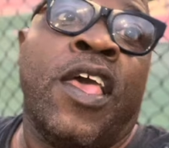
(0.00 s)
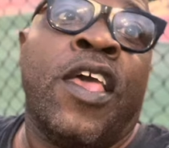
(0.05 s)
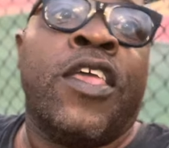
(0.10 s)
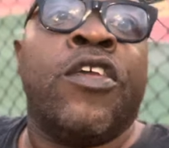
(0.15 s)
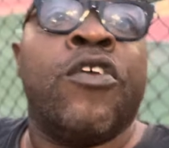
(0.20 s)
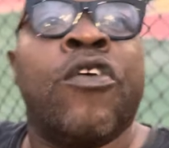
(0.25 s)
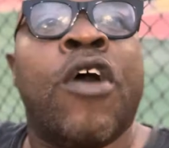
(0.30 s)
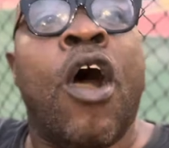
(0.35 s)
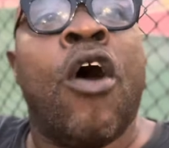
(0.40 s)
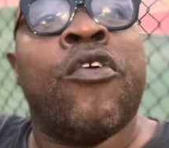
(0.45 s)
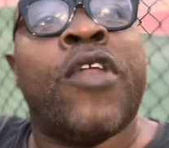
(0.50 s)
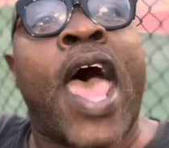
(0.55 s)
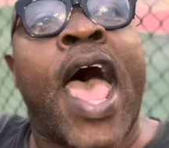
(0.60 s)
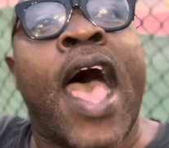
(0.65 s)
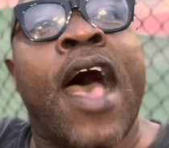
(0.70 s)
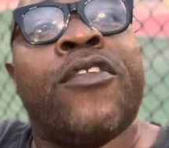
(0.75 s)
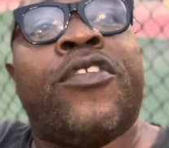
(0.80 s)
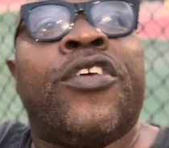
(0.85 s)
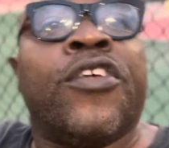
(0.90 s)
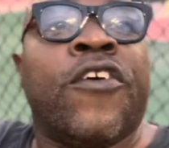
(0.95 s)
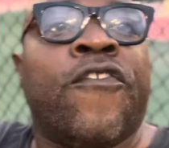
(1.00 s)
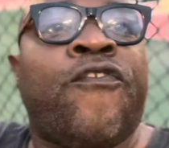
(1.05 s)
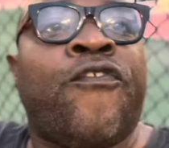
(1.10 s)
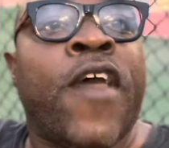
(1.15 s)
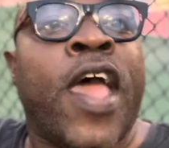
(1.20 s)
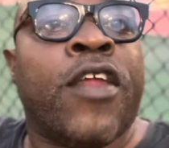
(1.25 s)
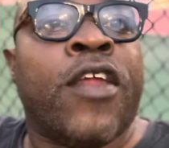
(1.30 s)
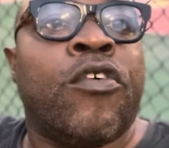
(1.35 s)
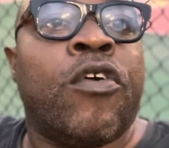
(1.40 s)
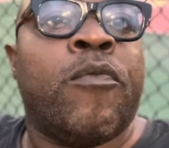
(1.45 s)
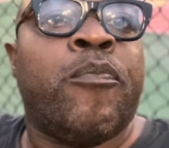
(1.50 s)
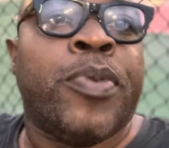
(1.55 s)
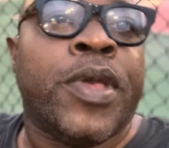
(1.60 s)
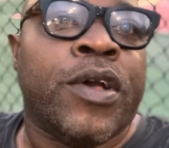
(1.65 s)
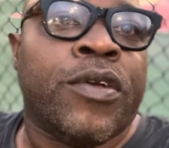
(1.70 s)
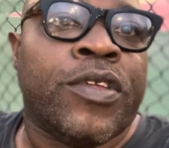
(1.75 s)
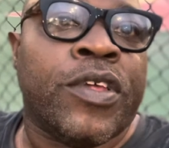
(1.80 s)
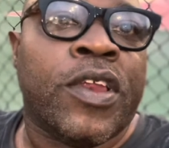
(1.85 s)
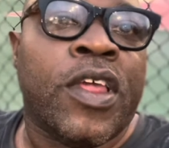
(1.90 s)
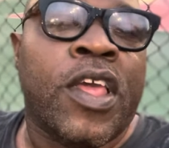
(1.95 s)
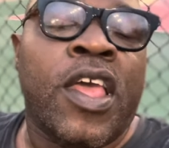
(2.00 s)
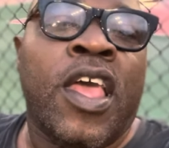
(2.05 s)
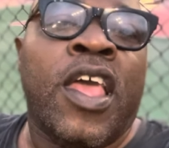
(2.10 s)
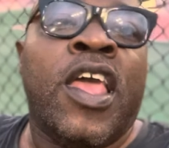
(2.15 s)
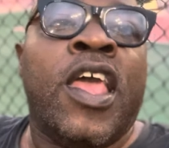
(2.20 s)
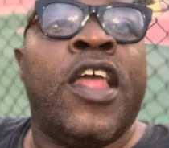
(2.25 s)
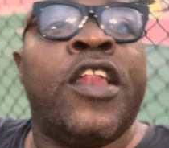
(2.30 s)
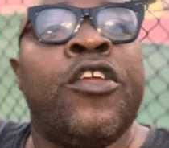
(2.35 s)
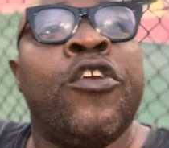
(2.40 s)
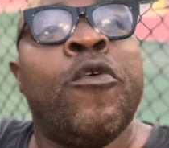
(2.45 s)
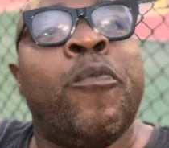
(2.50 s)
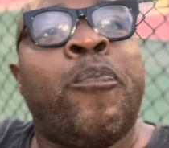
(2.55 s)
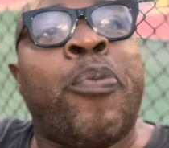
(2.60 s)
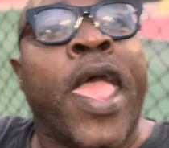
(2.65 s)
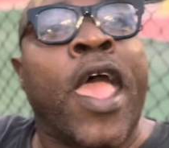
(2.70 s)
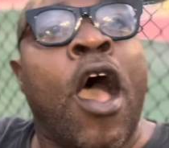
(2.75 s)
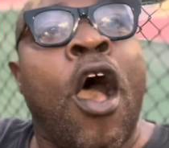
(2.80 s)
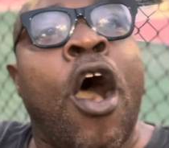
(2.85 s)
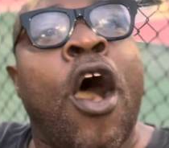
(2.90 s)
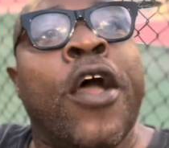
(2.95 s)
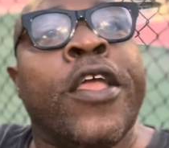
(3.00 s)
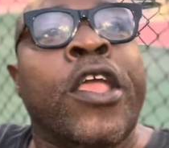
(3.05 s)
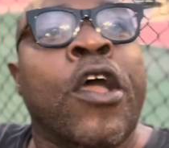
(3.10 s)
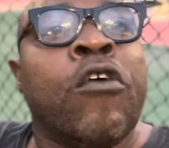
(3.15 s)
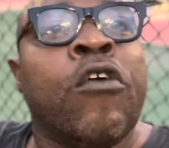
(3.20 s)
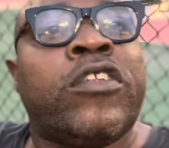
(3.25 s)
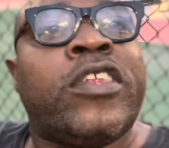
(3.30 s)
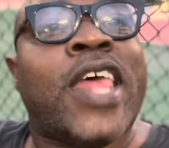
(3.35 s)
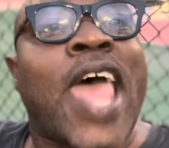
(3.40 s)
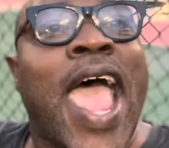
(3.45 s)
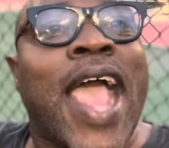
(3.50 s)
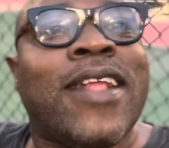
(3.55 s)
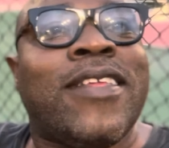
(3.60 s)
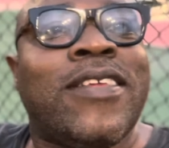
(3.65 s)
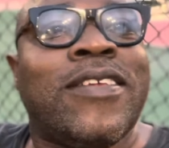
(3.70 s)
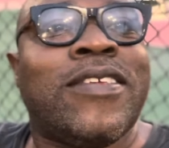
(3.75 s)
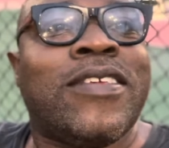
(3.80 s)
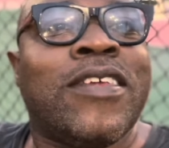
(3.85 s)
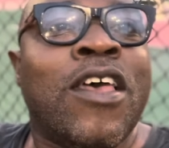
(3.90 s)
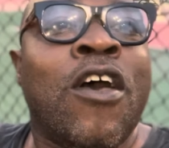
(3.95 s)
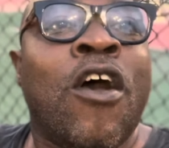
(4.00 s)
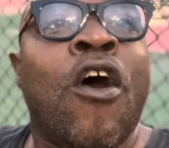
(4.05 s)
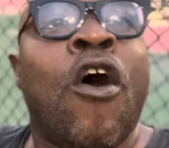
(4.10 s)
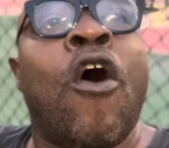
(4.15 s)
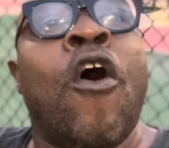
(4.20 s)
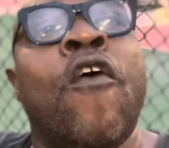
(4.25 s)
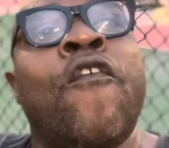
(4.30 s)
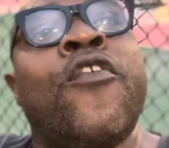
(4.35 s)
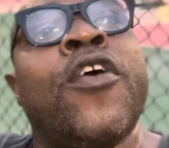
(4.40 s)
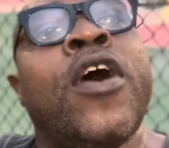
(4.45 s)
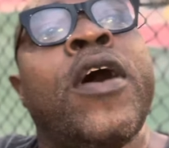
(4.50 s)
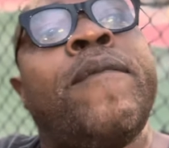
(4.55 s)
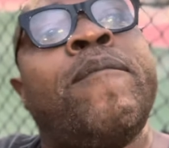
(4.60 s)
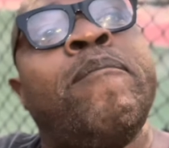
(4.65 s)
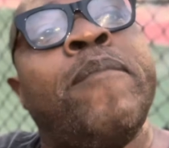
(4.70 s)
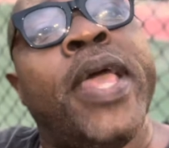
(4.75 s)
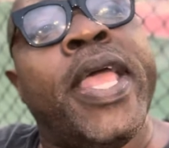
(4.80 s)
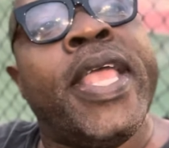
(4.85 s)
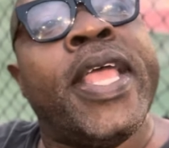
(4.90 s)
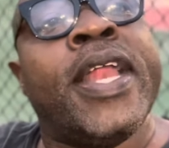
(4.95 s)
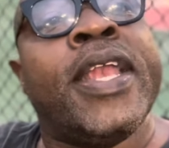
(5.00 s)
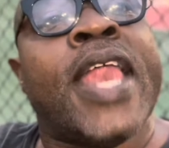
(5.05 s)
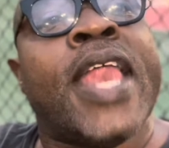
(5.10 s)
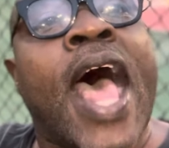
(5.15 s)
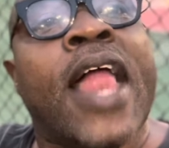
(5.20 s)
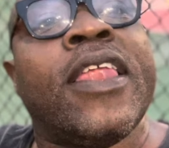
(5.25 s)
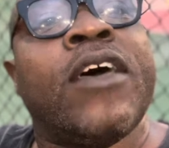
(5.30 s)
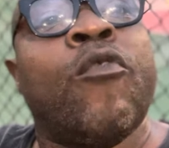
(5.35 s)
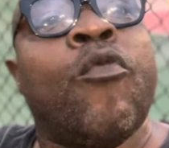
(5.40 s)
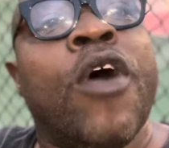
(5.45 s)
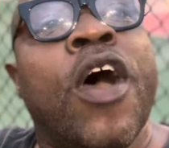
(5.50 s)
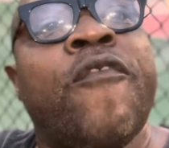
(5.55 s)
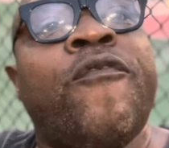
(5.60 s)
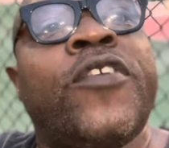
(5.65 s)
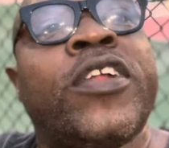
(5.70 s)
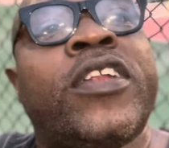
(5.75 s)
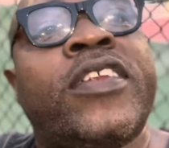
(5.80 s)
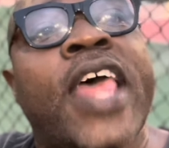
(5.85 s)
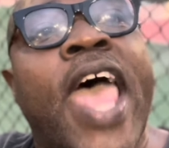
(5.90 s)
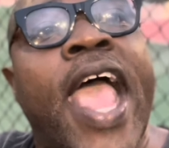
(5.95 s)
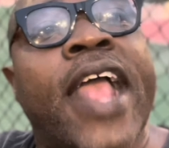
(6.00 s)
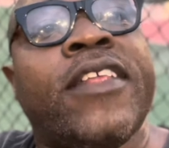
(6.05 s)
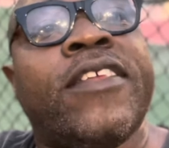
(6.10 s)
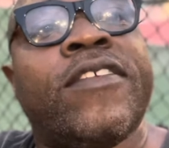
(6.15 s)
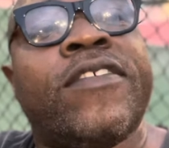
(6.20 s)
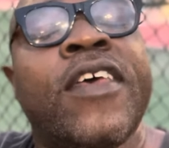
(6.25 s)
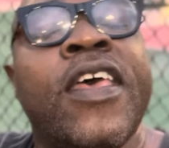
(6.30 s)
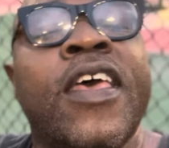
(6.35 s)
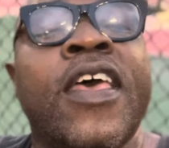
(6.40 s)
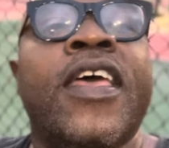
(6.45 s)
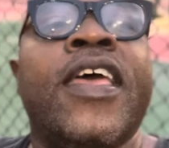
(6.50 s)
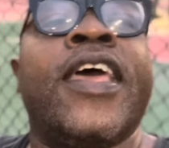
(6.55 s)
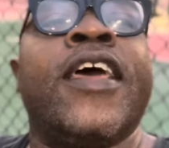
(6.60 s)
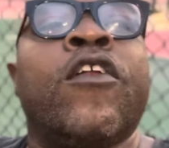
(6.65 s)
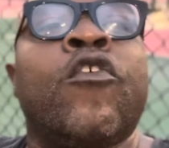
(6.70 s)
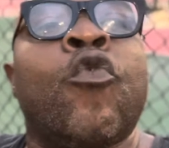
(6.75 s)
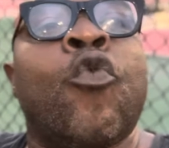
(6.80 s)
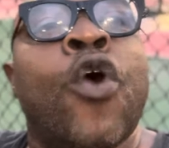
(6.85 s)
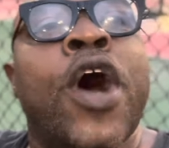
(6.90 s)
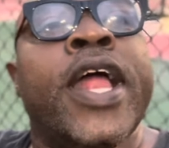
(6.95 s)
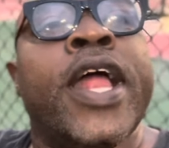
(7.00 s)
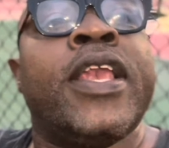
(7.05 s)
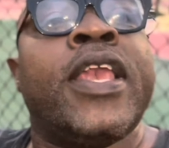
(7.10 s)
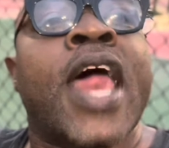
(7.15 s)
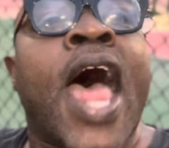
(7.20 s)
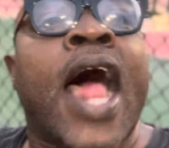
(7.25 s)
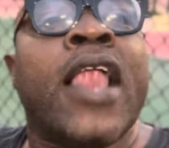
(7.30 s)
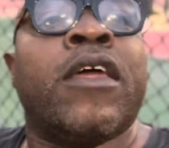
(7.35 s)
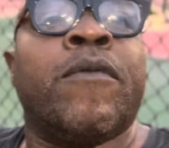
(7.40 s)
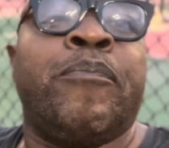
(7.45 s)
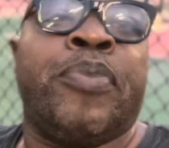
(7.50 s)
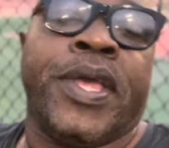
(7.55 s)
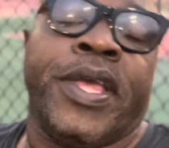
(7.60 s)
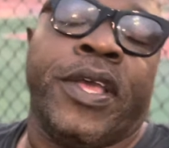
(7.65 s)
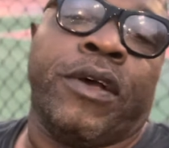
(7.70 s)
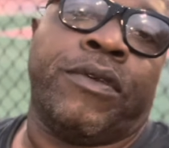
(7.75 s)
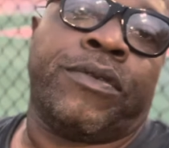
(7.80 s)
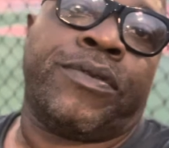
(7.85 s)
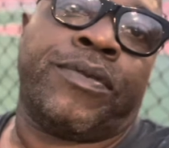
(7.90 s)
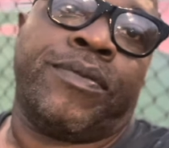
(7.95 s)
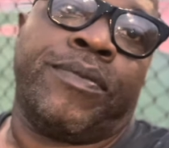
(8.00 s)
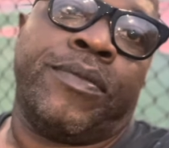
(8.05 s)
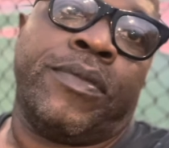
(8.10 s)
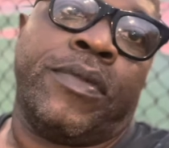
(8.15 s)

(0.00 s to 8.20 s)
You go down to the federal building and you pay all your taxes, over $1 million worth of taxes in $1 bills.